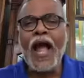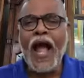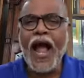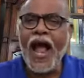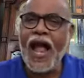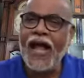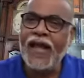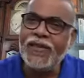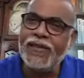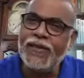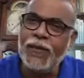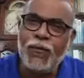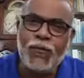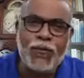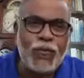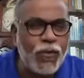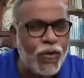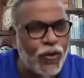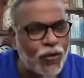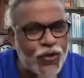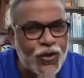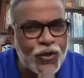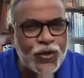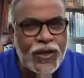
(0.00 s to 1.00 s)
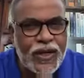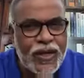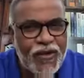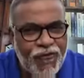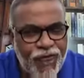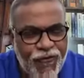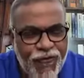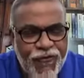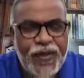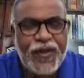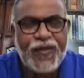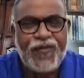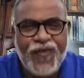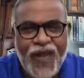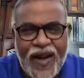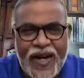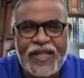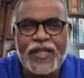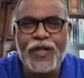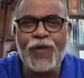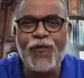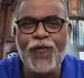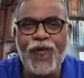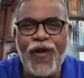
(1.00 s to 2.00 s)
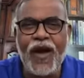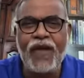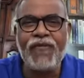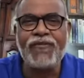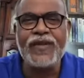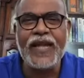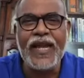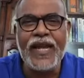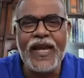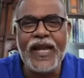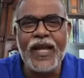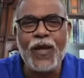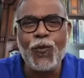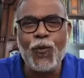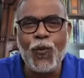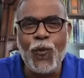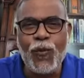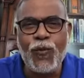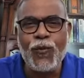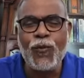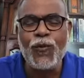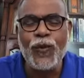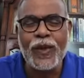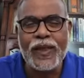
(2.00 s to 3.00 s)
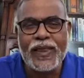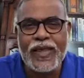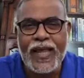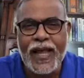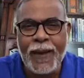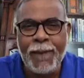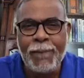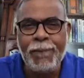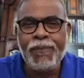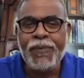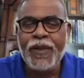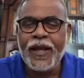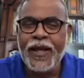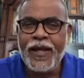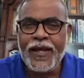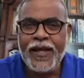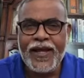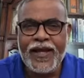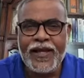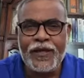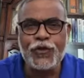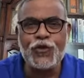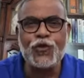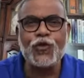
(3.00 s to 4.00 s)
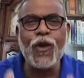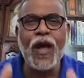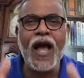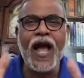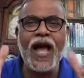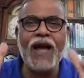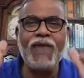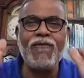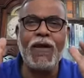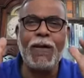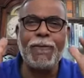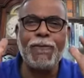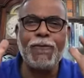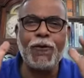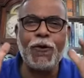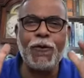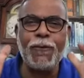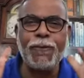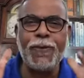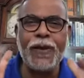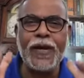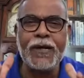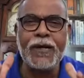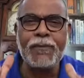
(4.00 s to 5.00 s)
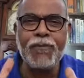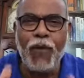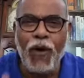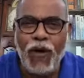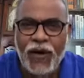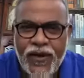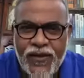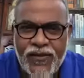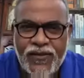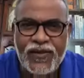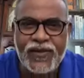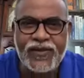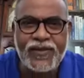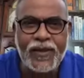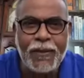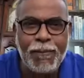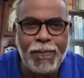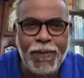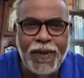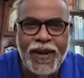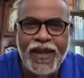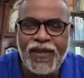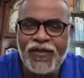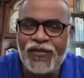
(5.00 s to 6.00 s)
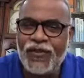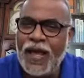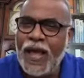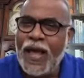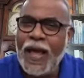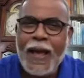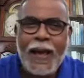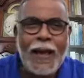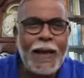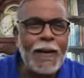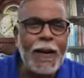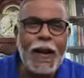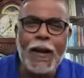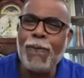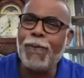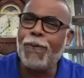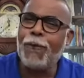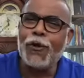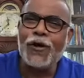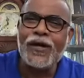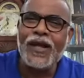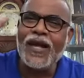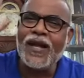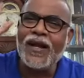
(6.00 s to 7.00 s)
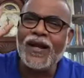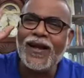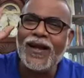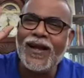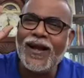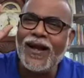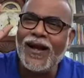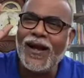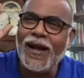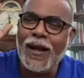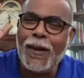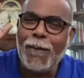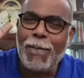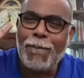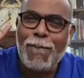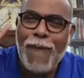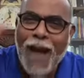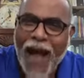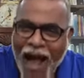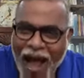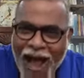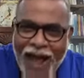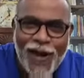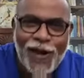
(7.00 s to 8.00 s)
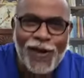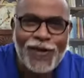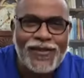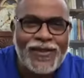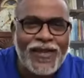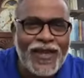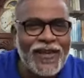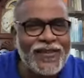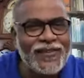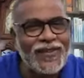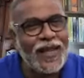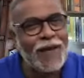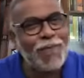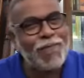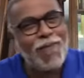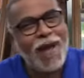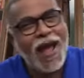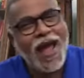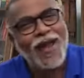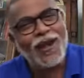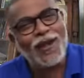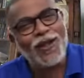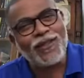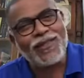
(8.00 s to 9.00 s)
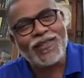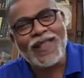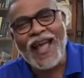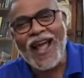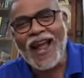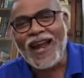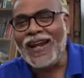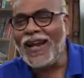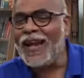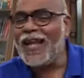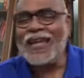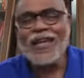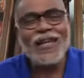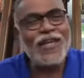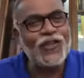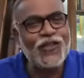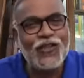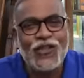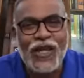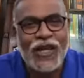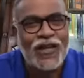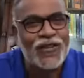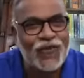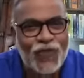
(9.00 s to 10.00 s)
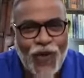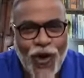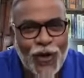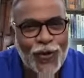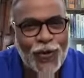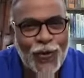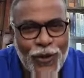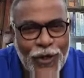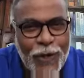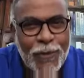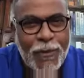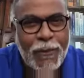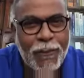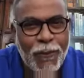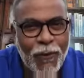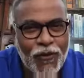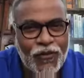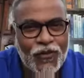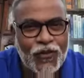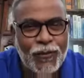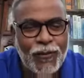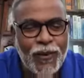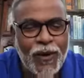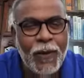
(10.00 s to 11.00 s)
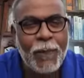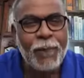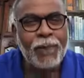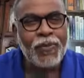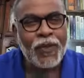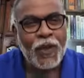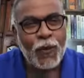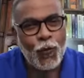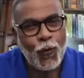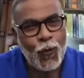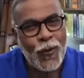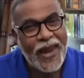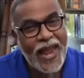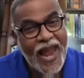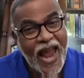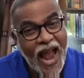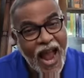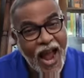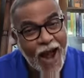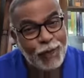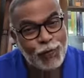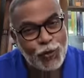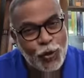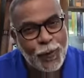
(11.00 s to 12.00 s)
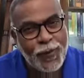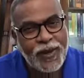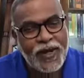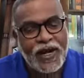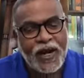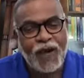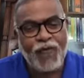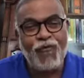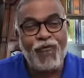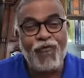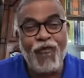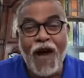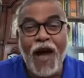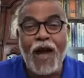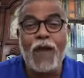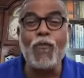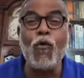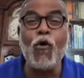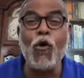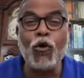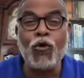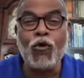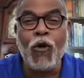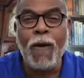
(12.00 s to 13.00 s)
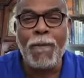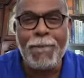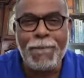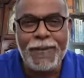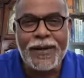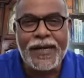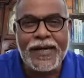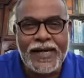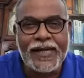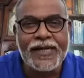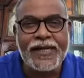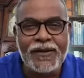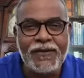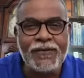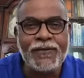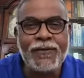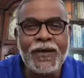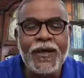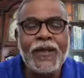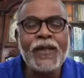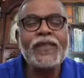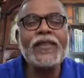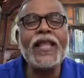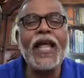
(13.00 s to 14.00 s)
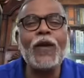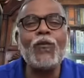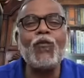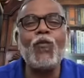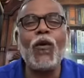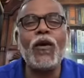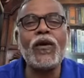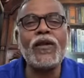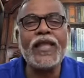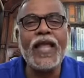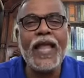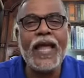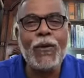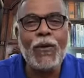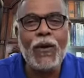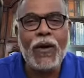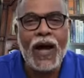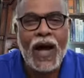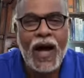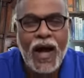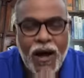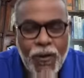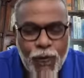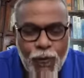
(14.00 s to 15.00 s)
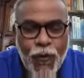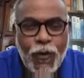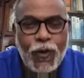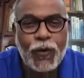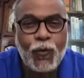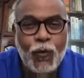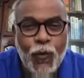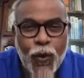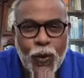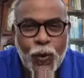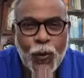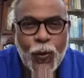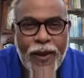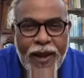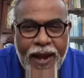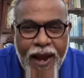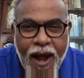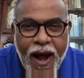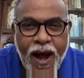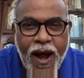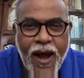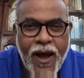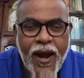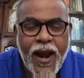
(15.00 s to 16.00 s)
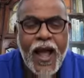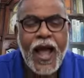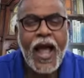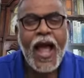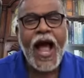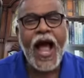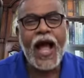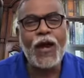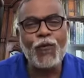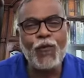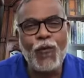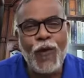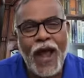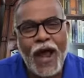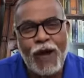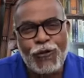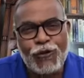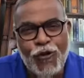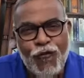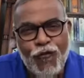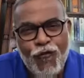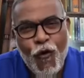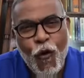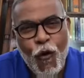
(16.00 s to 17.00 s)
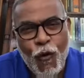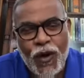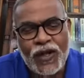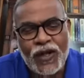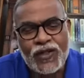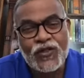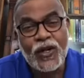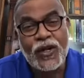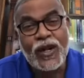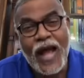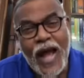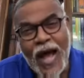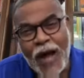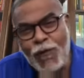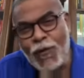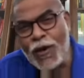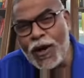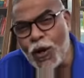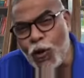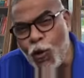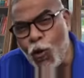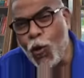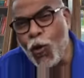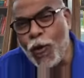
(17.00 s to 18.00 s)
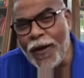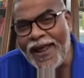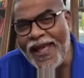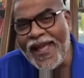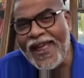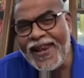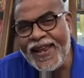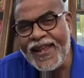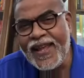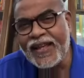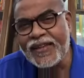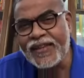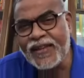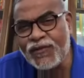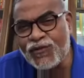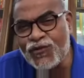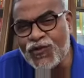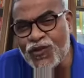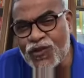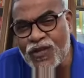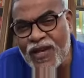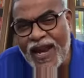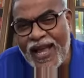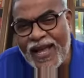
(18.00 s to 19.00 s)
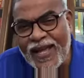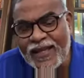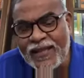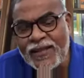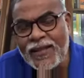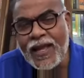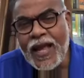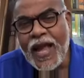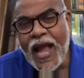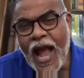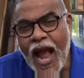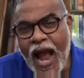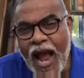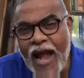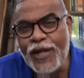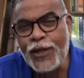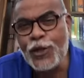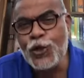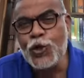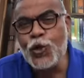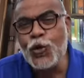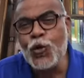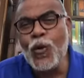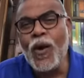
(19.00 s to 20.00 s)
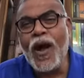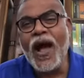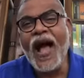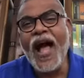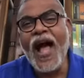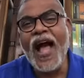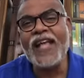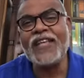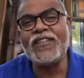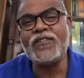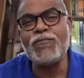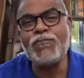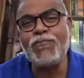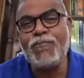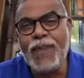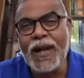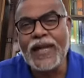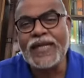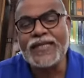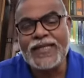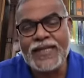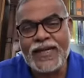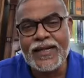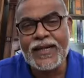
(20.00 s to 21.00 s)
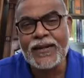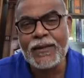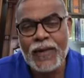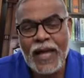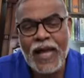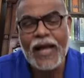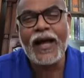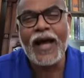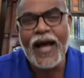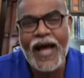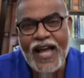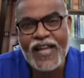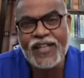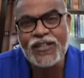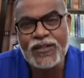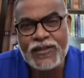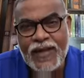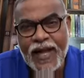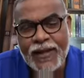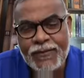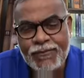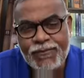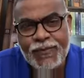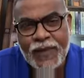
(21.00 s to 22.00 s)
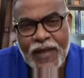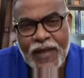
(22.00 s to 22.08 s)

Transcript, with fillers: and the most effective way of dealing with them is to have appropriate policies in place uh, putting uh, ban on this and ban on that is just not going to be possible we have to become far more competitive than what they uh, are, what we are and we have to focus on our core areas of strength and do as better uh, as uh,